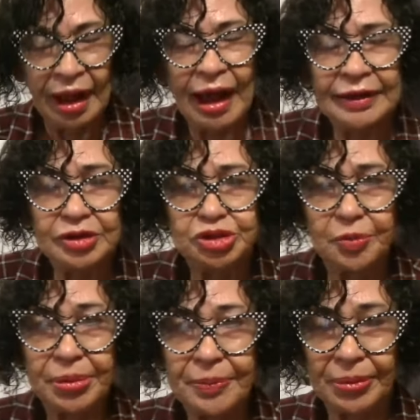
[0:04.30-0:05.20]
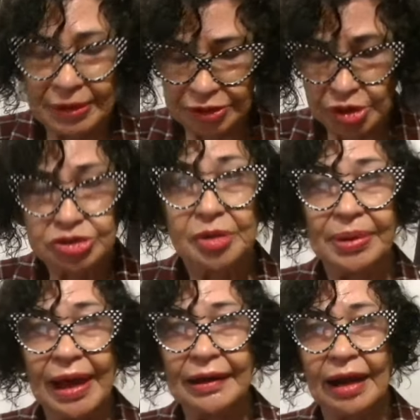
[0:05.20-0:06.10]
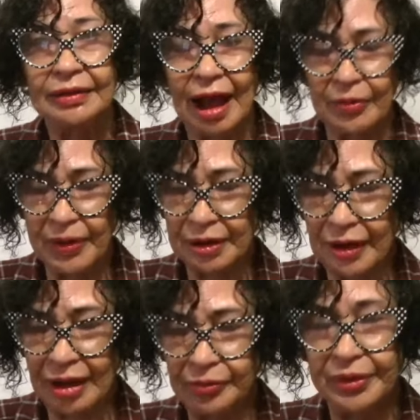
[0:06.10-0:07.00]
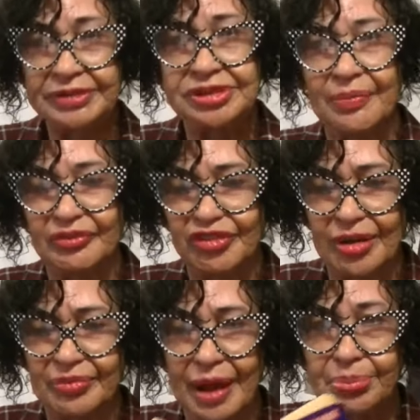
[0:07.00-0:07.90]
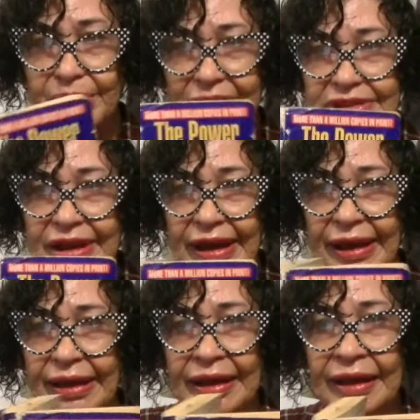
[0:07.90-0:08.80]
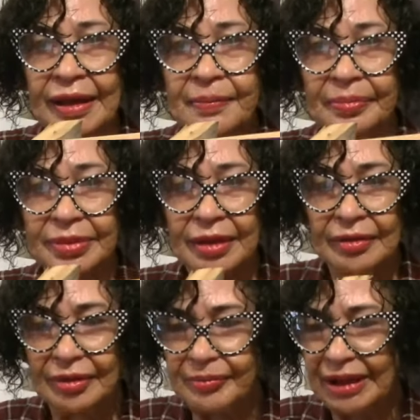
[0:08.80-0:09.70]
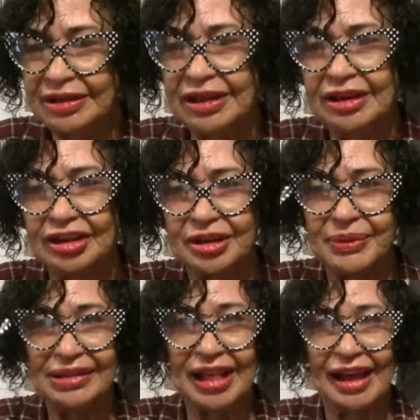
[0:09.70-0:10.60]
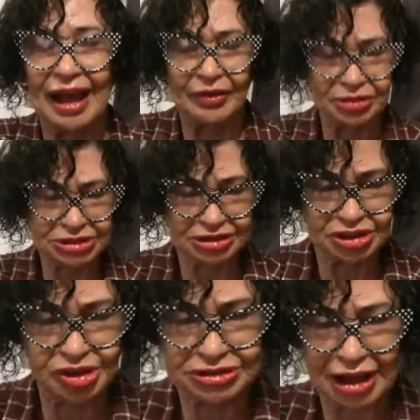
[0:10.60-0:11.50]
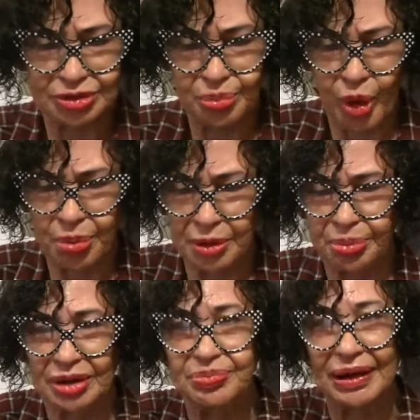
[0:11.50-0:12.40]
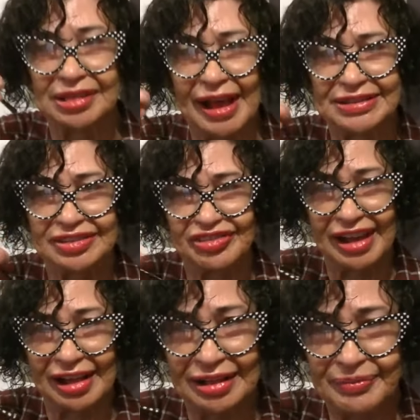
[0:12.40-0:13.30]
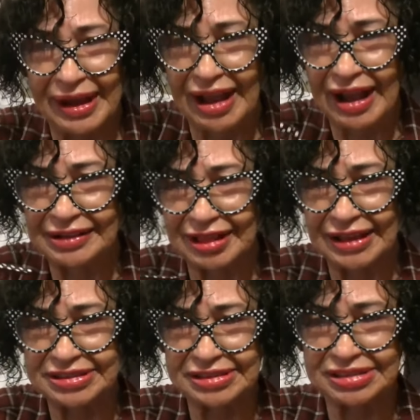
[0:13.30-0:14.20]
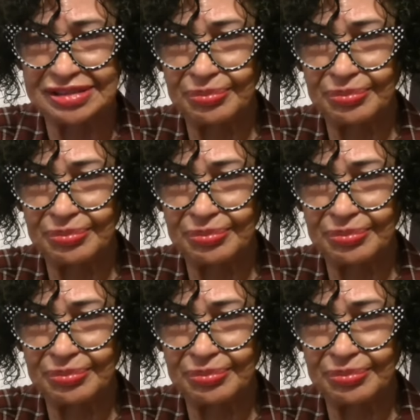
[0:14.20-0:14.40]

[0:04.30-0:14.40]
Hi, YouTube people and YouTube land. I want to read something from my book today. As soon as I opened the book, my glasses fell. My eyeglasses